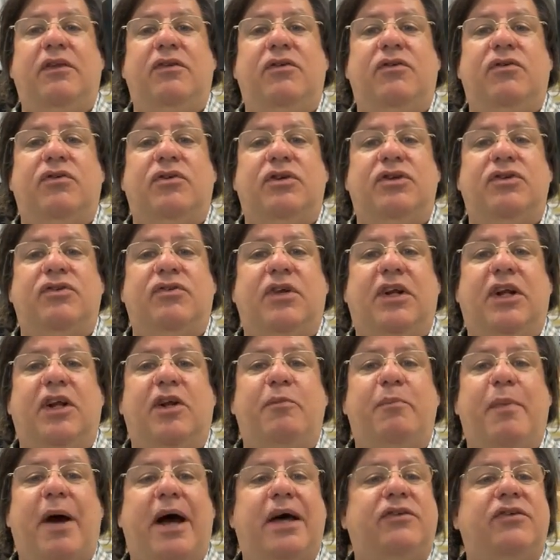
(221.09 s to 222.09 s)
This is a little
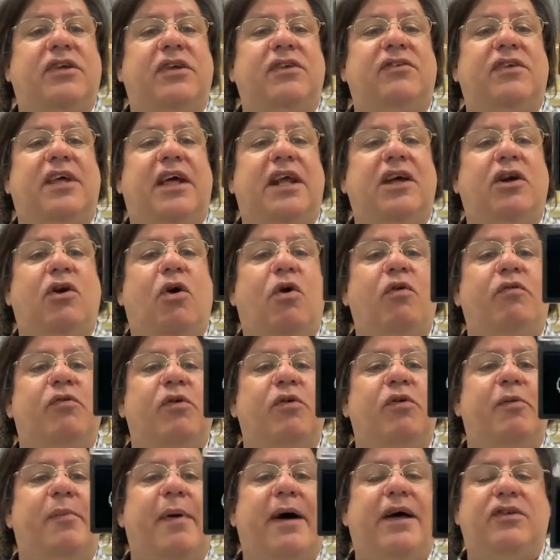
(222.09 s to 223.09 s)
basket setting,
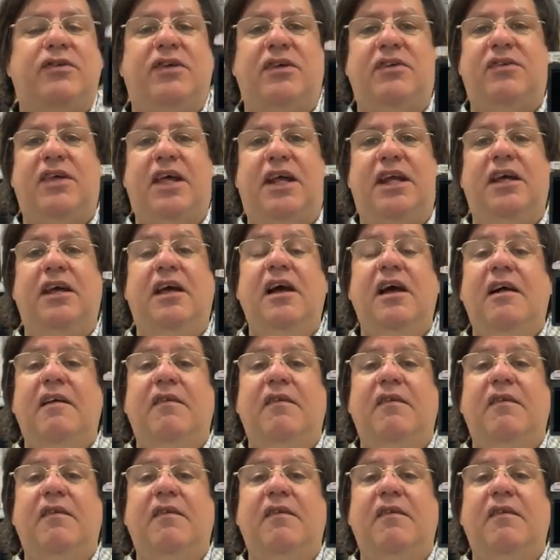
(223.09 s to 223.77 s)
oval basket setting.